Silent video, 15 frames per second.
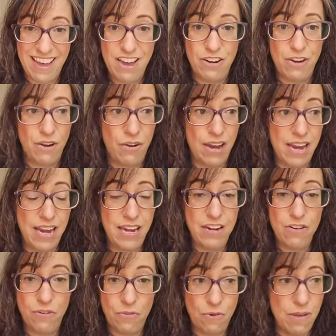You're eating
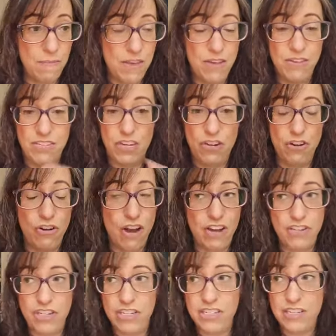your three meals and you're
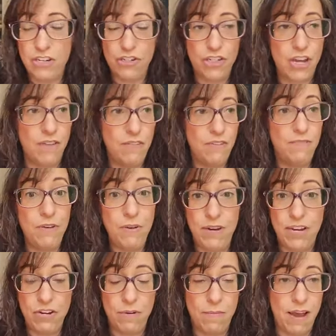not just shoving food
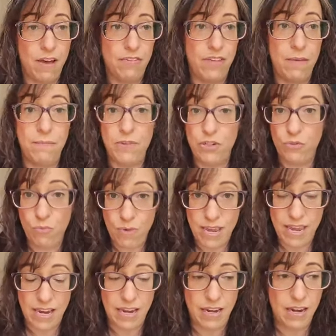in your mouth in
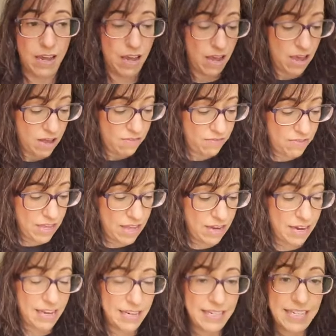between,
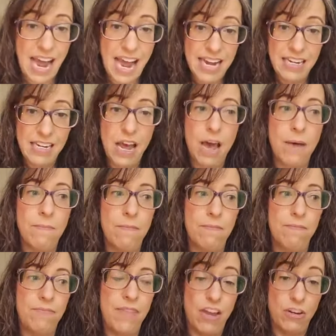then tighten up
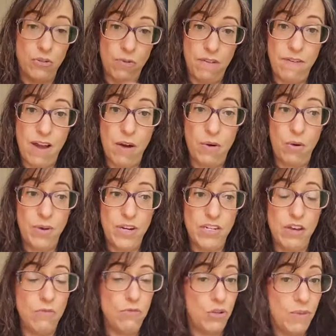that 12 hour
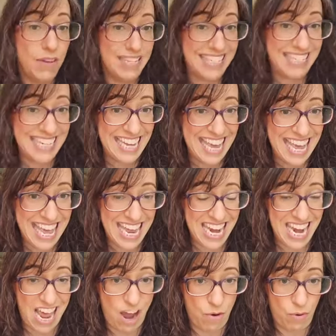window to a
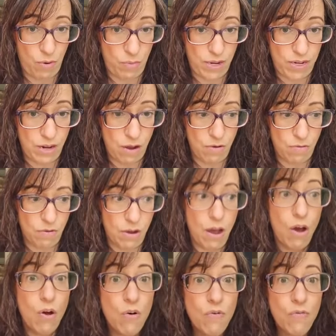10 hour window
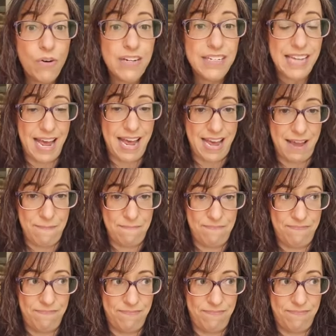over time